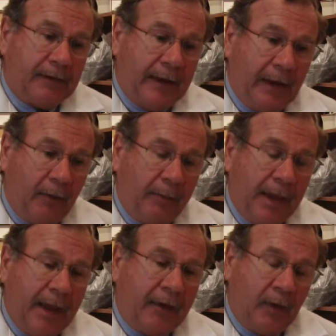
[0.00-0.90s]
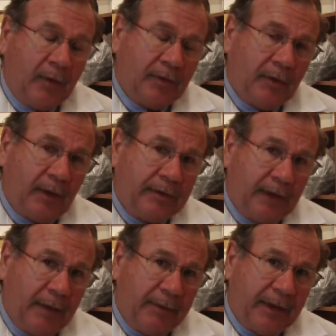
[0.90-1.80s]
help. And also on
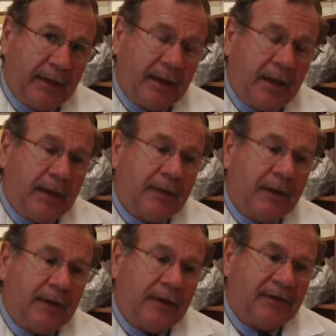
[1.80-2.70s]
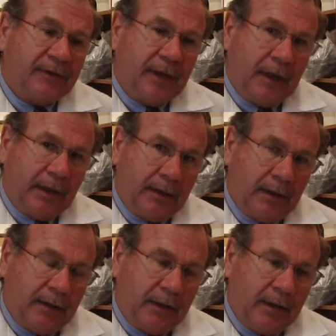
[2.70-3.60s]
top of that, the
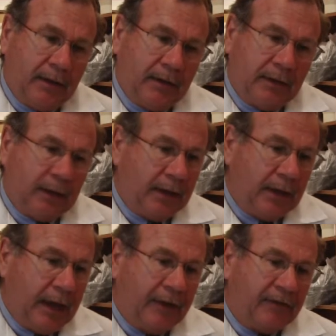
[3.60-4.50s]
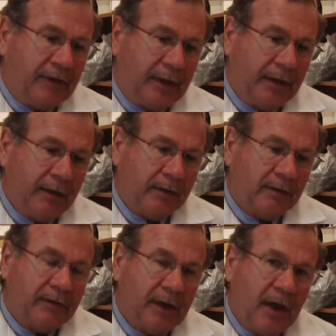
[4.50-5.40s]
skin, as it
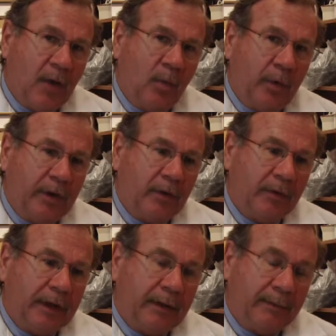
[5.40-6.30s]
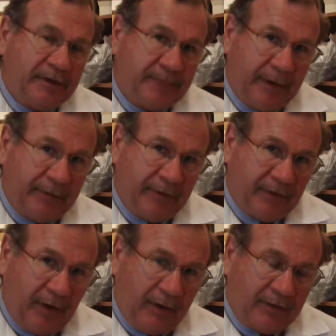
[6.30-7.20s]
heals, you'll get much better
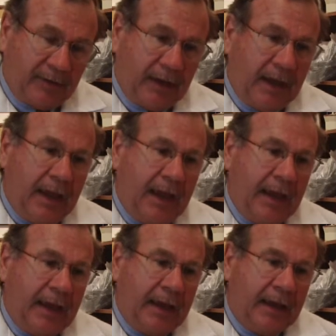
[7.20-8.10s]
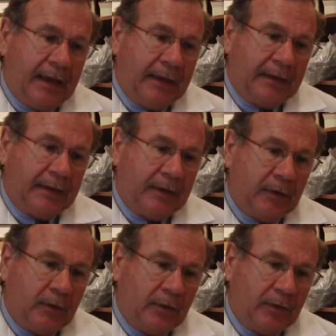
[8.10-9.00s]
results, and
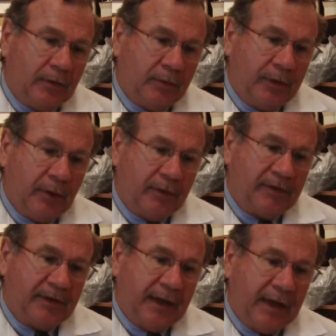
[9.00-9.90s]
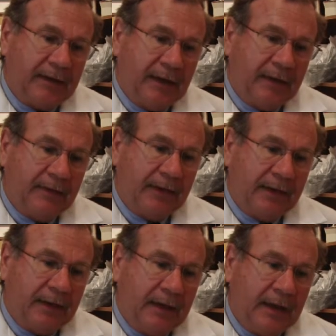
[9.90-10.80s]
you'll notice that
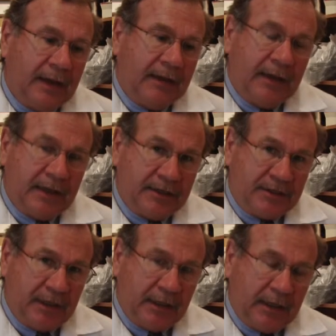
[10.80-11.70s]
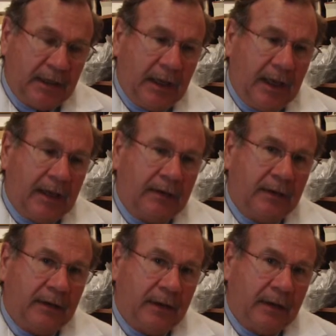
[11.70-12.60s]
the itching
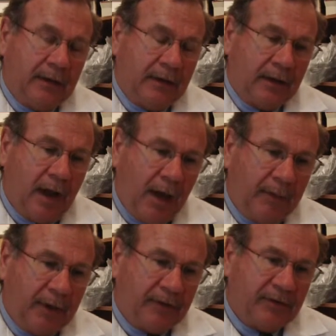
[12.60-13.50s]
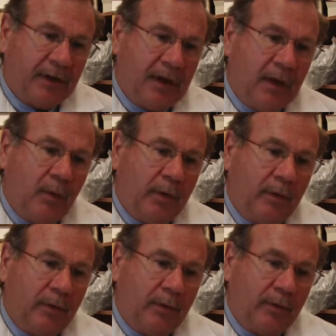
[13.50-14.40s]
and the calmness
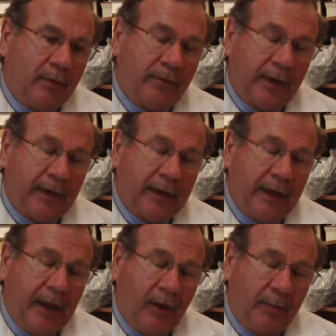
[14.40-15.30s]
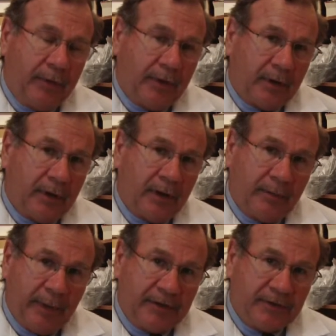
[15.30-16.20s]
will greatly help your
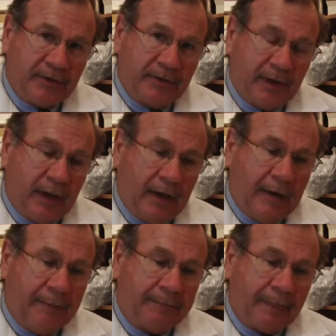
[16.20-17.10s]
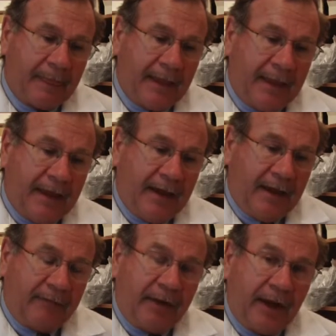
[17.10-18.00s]
patients
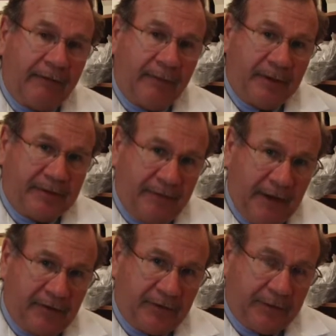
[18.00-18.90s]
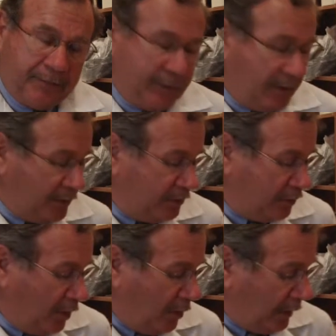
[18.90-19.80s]
recover much faster.
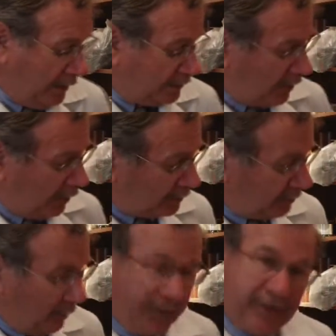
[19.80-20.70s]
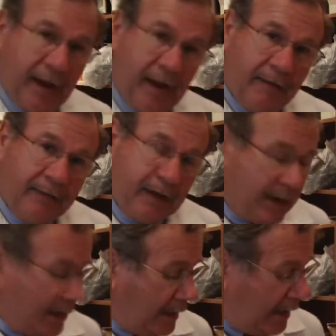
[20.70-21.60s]
So it's called Smart Salve,
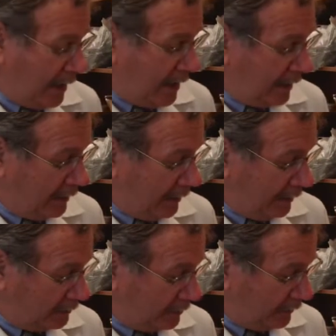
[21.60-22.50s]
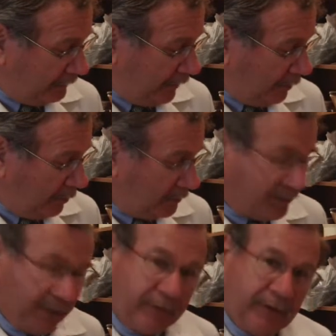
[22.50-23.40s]
and it's available in
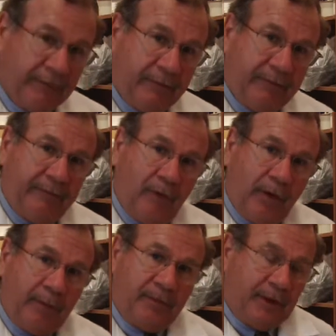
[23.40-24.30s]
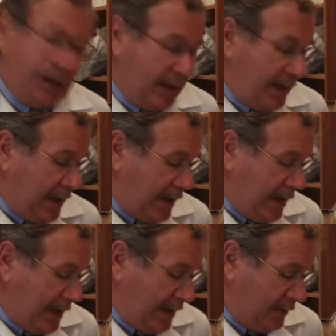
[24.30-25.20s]
several different forms,
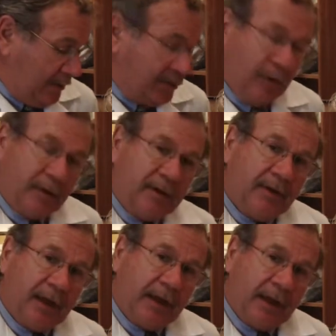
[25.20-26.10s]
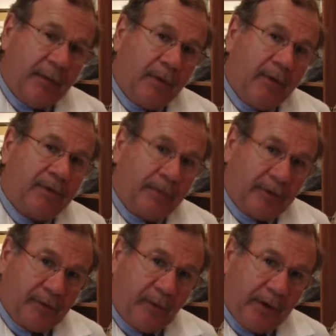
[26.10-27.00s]
and there's no synthetic chemicals or
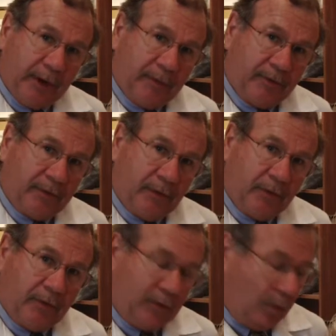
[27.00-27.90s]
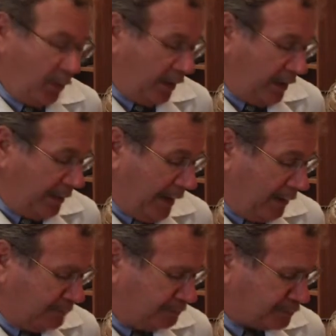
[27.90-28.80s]
petroleums to worry
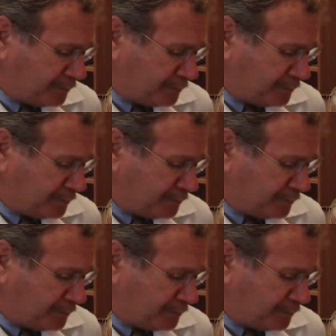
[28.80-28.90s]
about,